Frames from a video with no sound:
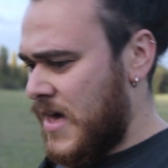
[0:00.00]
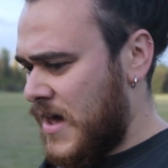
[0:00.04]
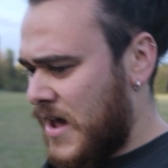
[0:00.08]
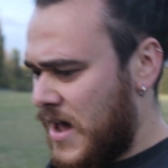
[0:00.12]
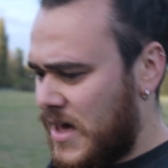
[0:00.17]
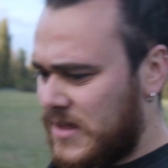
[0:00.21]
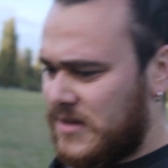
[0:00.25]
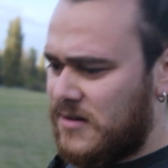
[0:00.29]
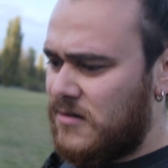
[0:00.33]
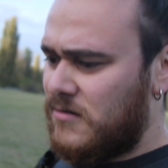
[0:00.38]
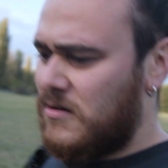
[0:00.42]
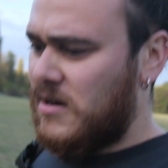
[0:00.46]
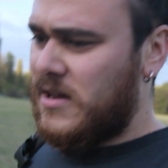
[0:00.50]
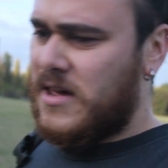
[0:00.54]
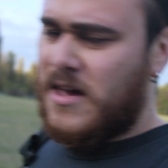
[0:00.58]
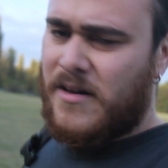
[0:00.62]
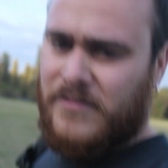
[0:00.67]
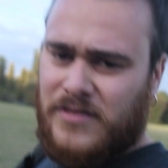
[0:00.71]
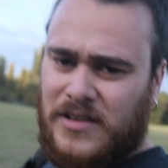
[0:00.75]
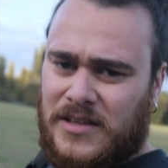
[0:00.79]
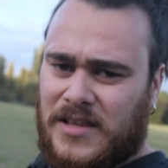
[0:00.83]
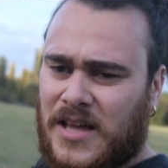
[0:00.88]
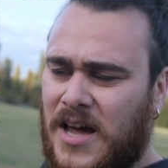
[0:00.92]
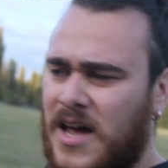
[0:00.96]
I didn't really have
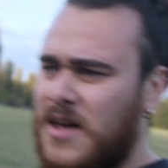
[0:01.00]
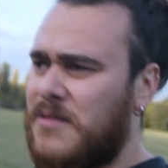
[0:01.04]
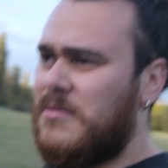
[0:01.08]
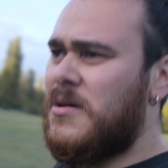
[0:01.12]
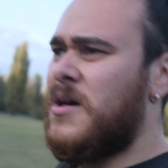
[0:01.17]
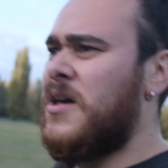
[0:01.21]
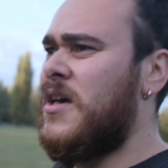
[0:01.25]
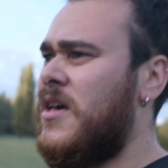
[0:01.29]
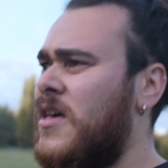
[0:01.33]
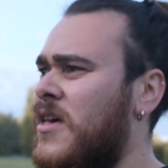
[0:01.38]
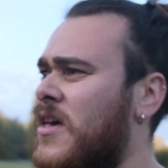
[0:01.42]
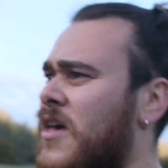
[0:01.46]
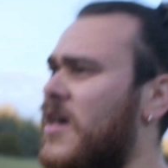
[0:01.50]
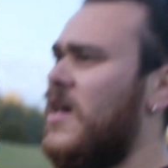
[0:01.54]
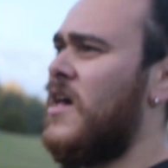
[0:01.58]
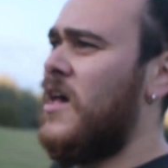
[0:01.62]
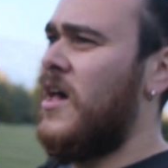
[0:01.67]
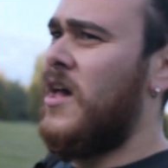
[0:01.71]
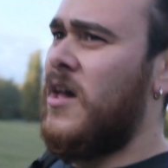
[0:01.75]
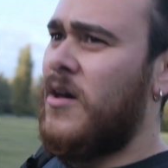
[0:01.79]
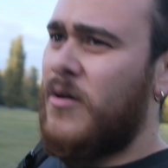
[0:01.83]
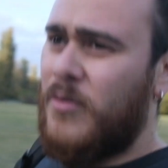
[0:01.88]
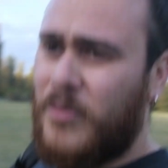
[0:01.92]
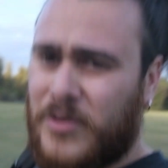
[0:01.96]
the time,
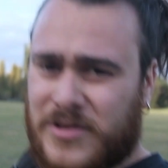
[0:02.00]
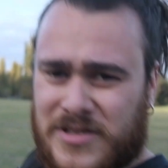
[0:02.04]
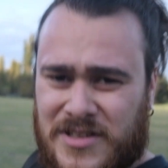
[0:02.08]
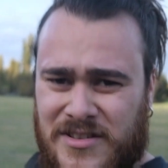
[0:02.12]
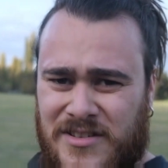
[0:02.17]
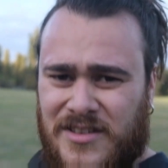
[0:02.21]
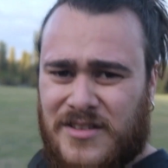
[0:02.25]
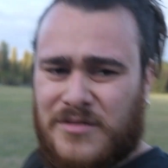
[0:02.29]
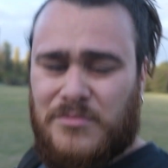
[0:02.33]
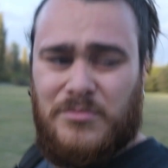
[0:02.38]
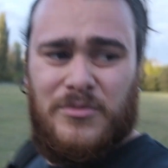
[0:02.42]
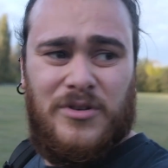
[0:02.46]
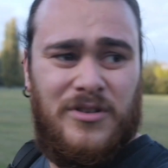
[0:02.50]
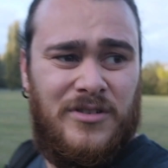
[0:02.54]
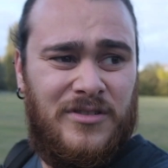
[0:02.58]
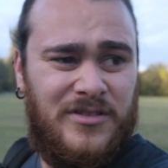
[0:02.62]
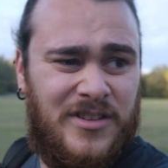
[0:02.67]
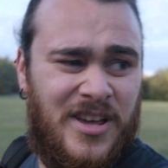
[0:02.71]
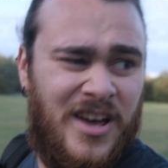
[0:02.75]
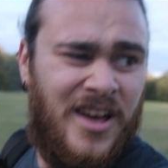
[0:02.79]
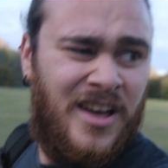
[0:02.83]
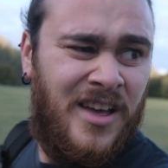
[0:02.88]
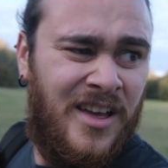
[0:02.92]
wasn't in the mood.